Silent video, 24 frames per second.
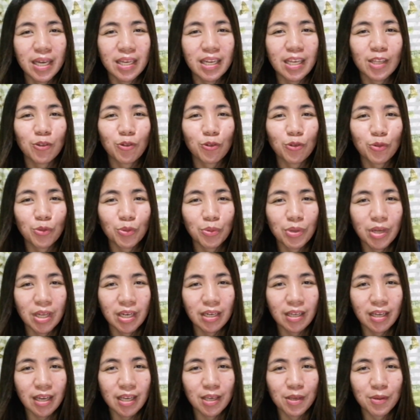natutunan
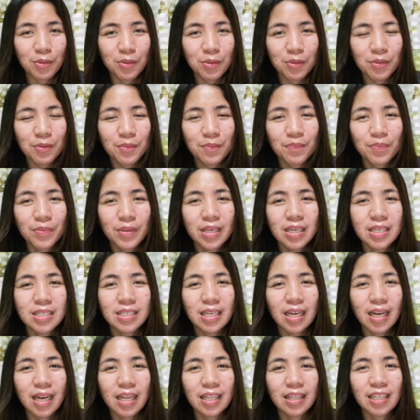kayo
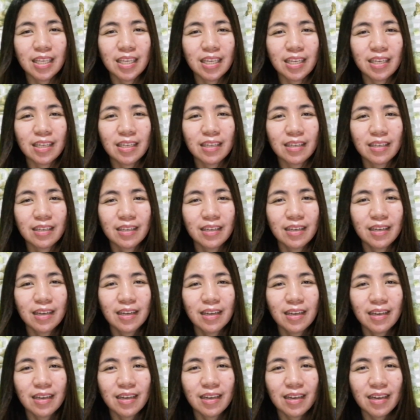sa ating
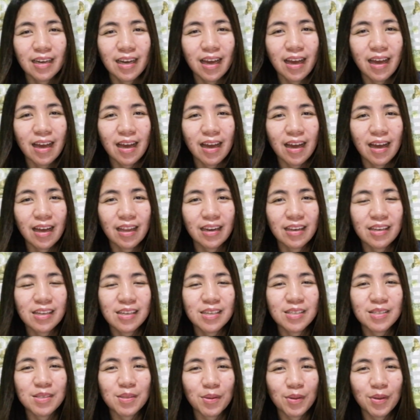
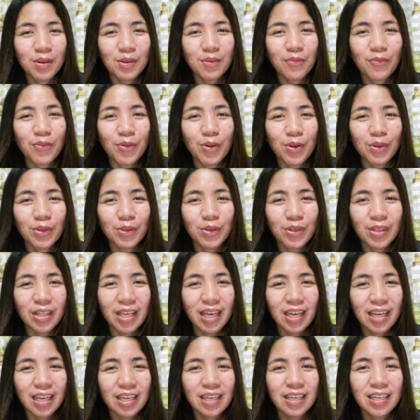lesson for
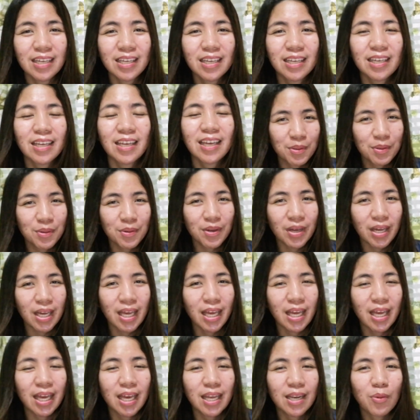today.
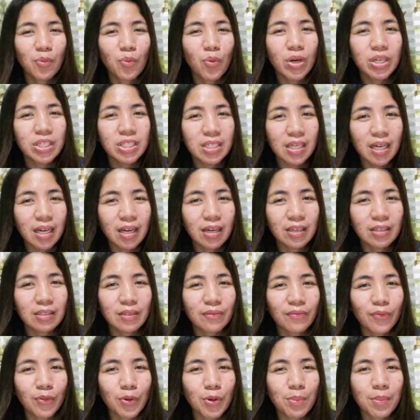And watch out
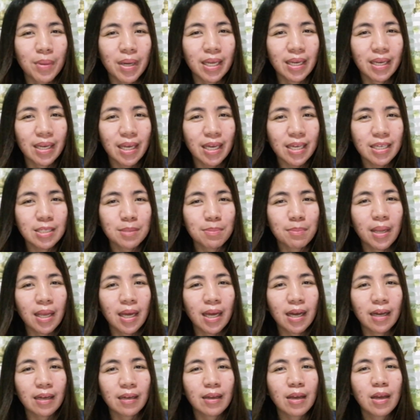for my next
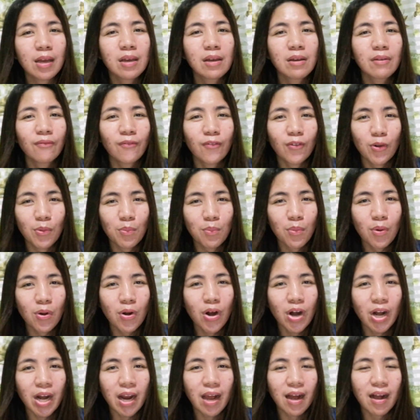vlog for
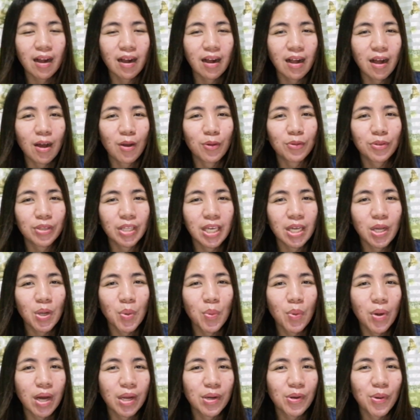more
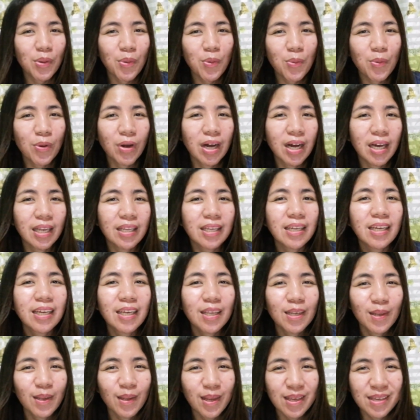accounting 101
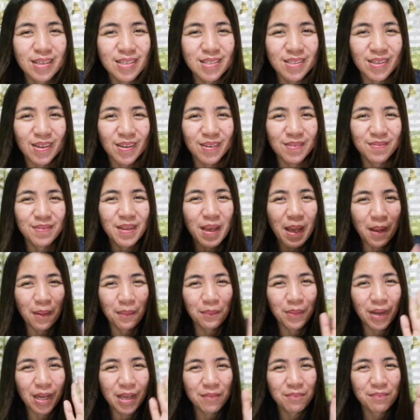lesson.
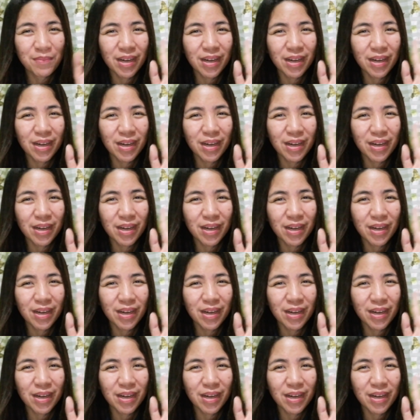Bye